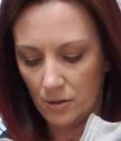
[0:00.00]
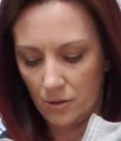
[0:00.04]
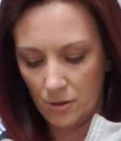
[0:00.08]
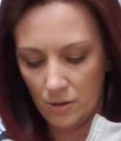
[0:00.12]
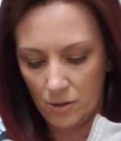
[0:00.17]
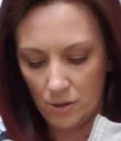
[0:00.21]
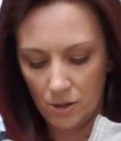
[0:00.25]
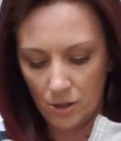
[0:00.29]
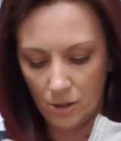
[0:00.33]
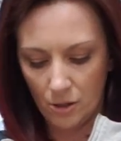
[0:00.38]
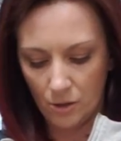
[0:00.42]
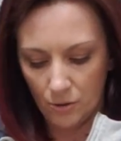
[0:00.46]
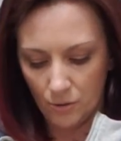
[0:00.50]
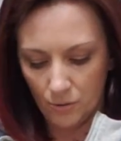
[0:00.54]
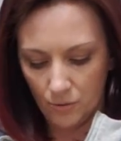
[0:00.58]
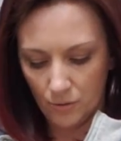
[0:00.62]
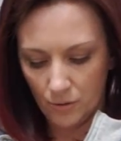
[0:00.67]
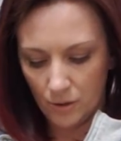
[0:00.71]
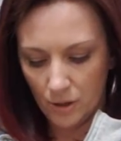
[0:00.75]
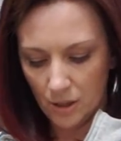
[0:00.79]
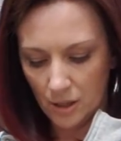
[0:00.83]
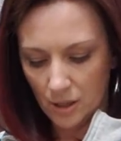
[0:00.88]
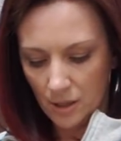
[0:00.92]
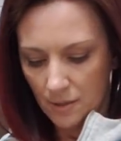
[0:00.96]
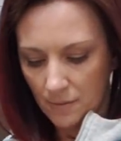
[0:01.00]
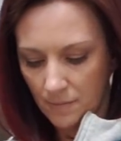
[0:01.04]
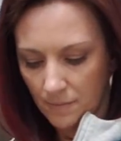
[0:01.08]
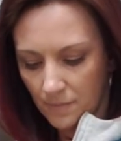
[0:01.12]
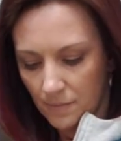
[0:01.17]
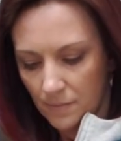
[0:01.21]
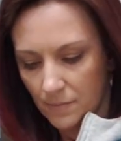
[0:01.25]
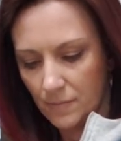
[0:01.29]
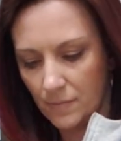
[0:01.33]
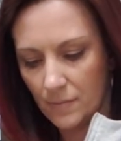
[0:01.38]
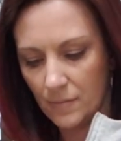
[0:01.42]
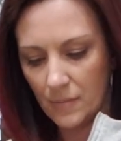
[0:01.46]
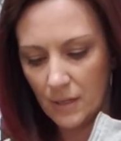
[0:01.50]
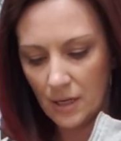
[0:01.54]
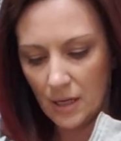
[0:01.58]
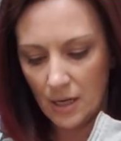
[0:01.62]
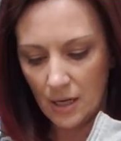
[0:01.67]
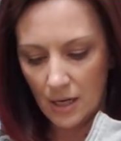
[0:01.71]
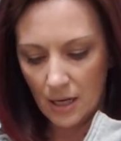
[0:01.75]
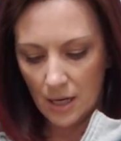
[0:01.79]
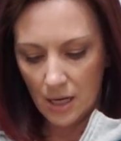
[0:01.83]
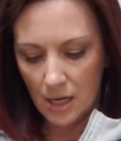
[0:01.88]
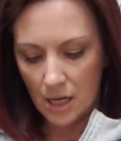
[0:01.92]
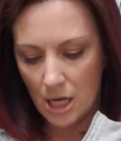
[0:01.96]
So
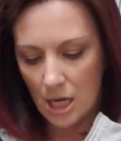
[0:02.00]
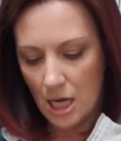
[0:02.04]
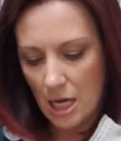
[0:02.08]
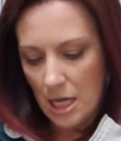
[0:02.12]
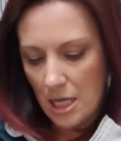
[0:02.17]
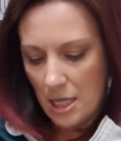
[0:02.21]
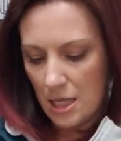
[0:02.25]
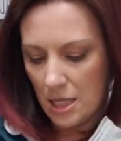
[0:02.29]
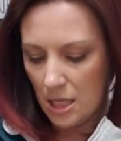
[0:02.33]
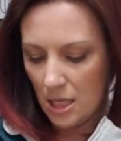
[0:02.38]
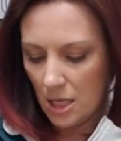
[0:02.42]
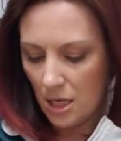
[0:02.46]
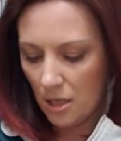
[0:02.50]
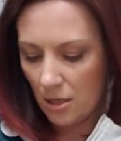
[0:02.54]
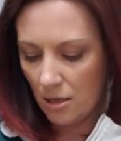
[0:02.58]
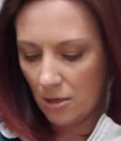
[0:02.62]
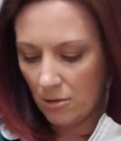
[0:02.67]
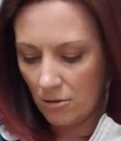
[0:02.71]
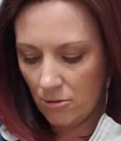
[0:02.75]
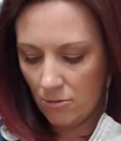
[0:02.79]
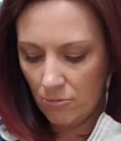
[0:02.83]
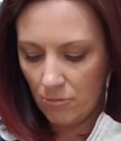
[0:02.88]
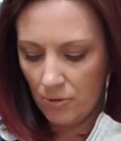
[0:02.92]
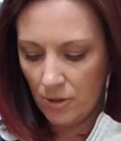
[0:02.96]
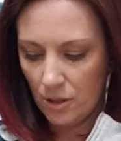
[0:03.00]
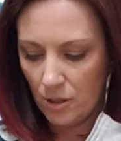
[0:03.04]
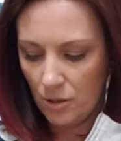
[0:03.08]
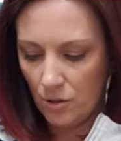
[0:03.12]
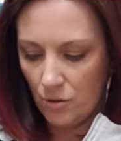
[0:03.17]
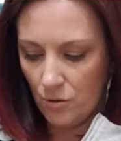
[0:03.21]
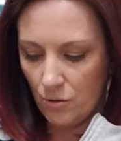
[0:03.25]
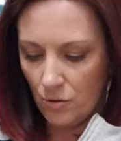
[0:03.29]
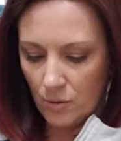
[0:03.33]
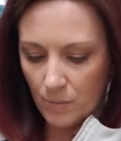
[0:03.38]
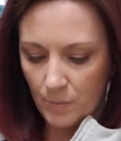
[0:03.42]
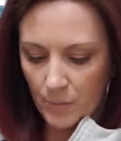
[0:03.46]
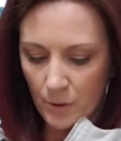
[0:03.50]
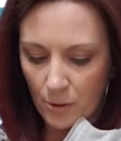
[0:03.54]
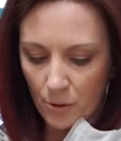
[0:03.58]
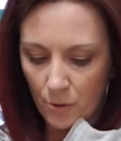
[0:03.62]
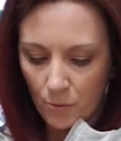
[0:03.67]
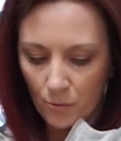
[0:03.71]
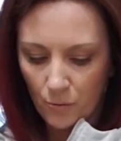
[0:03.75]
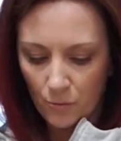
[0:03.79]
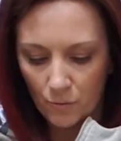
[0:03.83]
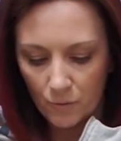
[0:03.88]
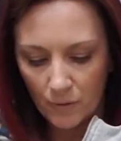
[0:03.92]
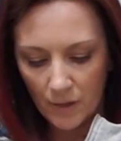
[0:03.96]
I think we can do the
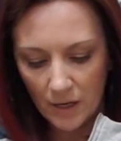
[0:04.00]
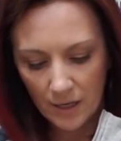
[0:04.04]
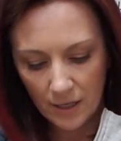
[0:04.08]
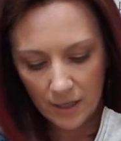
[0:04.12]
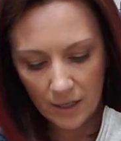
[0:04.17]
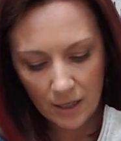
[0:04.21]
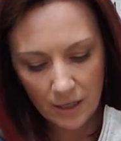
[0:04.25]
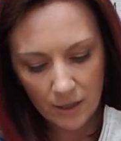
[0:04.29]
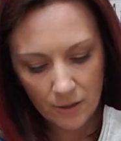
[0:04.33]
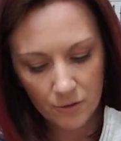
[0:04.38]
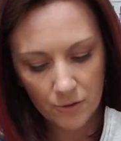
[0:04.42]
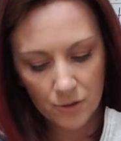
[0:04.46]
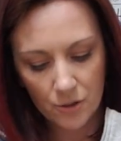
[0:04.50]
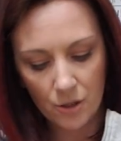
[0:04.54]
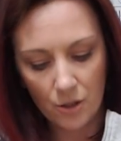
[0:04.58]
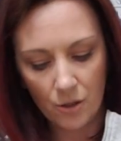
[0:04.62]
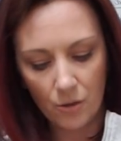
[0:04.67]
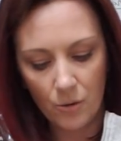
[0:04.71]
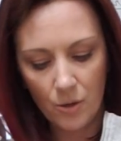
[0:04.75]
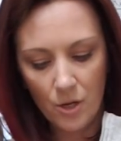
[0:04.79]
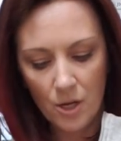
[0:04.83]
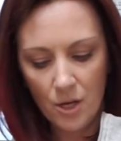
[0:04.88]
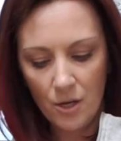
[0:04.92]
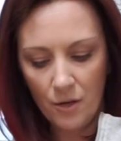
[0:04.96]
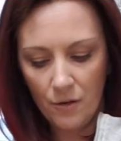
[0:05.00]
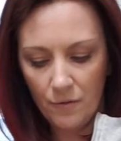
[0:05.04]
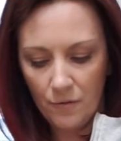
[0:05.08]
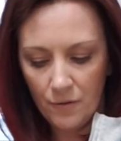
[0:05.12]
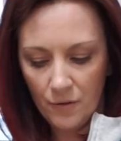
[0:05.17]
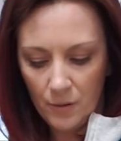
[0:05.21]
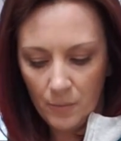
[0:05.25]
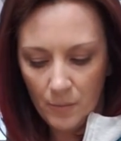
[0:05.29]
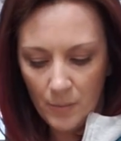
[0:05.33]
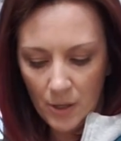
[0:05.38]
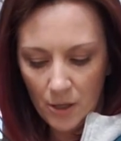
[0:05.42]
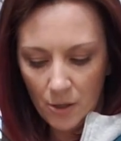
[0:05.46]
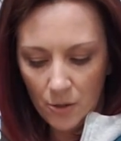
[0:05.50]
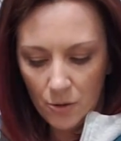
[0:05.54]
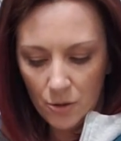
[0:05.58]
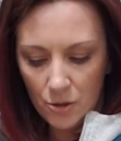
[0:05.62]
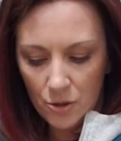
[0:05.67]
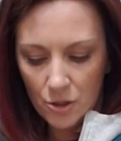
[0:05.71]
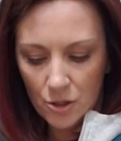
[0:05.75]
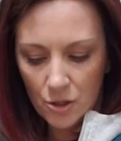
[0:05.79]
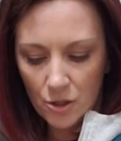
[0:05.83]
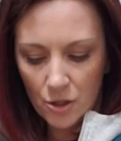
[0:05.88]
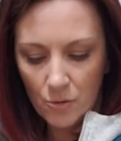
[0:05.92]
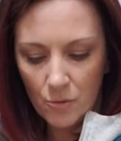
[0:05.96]
bow right now. So for the bow, you're
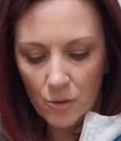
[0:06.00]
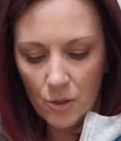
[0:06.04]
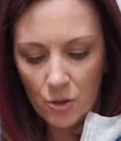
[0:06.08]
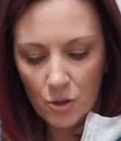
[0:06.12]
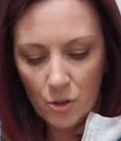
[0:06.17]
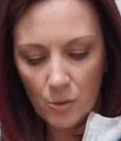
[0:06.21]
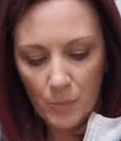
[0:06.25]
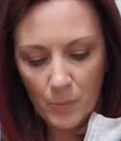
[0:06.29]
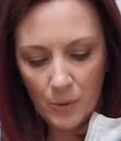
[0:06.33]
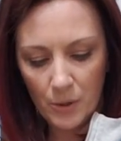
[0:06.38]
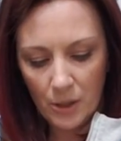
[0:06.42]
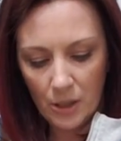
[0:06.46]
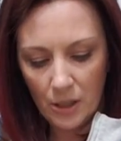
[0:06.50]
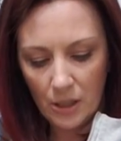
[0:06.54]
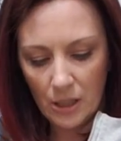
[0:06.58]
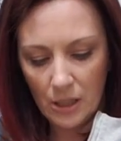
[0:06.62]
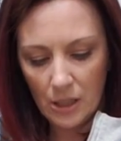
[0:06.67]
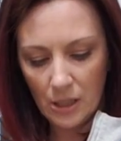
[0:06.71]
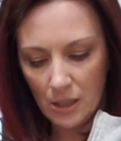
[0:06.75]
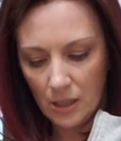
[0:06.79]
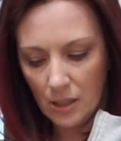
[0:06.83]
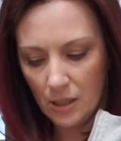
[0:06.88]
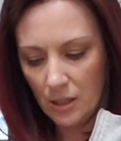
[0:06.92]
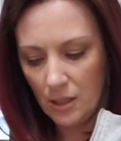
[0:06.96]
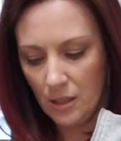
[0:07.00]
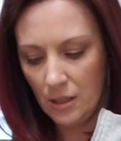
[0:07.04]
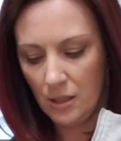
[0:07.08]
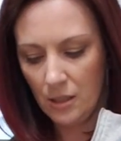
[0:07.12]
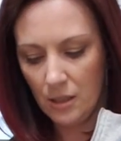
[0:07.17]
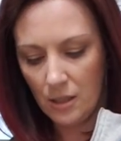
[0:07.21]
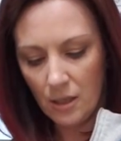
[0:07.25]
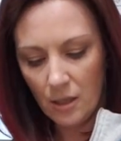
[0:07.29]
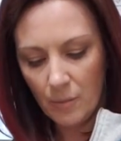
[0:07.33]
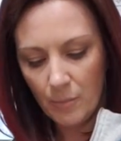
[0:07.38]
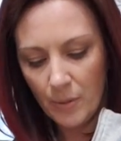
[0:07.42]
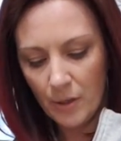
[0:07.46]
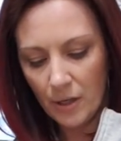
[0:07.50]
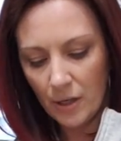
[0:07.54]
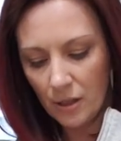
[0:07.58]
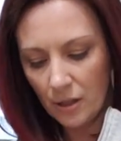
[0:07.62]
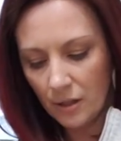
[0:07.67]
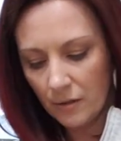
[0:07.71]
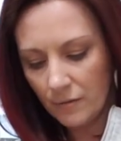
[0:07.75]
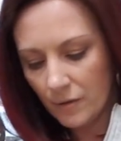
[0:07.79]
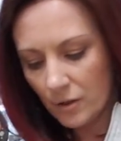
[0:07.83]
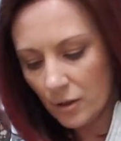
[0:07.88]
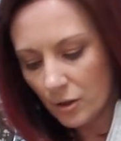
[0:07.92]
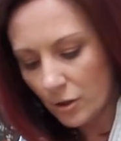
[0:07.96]
just going to put a puddle
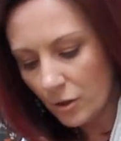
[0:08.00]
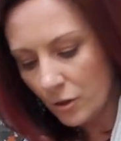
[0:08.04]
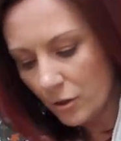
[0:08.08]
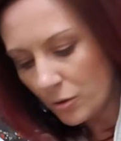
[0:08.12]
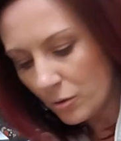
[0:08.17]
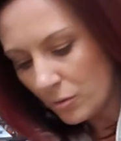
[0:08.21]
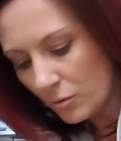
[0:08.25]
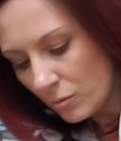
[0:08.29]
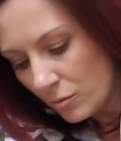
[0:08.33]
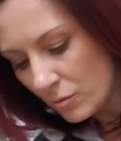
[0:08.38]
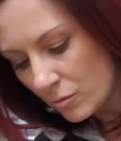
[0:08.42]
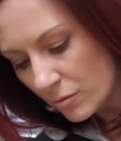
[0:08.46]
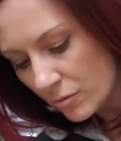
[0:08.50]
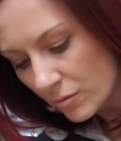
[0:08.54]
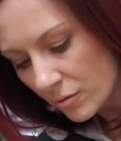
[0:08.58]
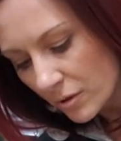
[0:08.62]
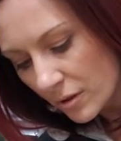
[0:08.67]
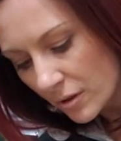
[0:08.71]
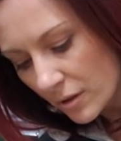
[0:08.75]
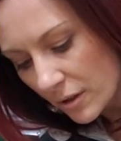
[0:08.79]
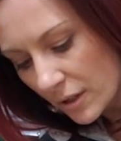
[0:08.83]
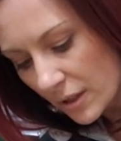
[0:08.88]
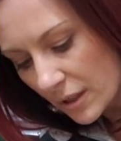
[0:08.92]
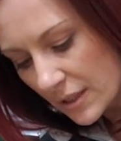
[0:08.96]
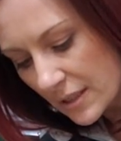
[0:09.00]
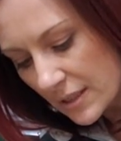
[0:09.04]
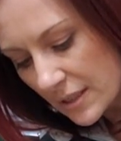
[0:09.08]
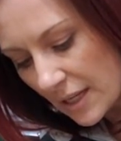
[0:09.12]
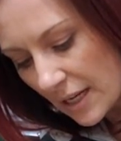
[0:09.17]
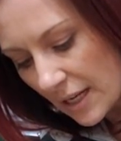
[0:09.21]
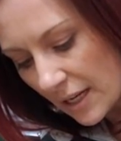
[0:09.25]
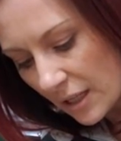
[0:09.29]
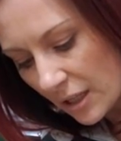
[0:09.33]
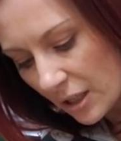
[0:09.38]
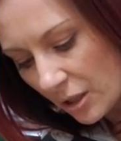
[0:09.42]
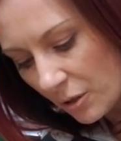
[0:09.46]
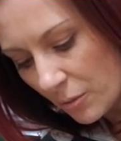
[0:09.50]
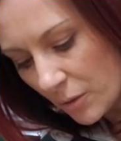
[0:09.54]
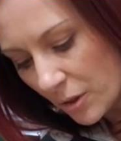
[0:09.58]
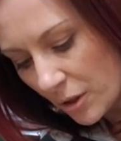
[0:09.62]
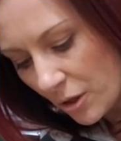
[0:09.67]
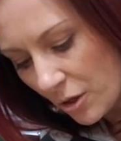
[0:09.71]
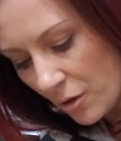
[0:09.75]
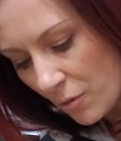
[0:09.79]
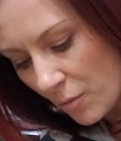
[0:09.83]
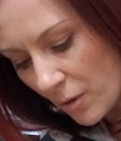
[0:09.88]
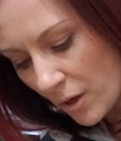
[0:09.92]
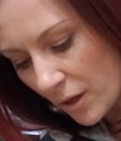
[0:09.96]
of glue exactly where
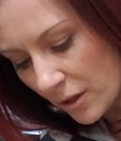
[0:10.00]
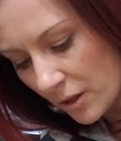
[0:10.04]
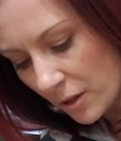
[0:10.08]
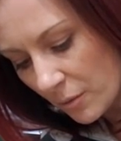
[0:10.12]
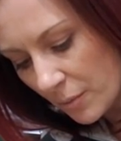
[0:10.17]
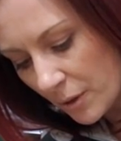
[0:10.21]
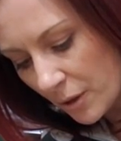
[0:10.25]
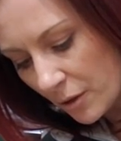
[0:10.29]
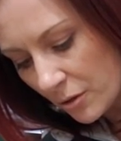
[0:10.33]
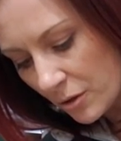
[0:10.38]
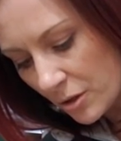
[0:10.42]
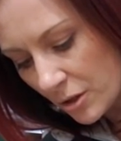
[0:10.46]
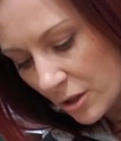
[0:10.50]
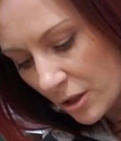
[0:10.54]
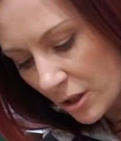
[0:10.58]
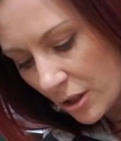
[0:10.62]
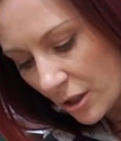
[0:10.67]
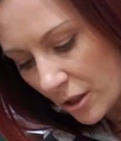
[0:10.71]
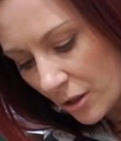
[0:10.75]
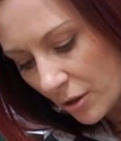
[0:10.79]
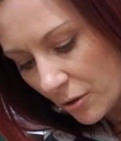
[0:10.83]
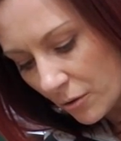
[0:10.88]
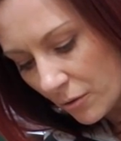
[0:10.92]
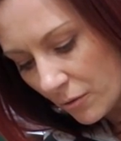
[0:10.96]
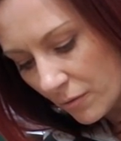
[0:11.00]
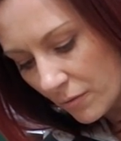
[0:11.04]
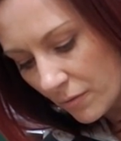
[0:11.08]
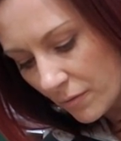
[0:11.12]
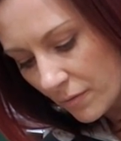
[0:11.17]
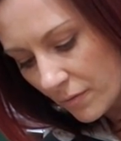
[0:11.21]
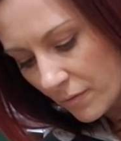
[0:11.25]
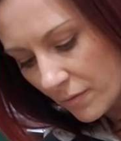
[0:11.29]
you want the bow to go.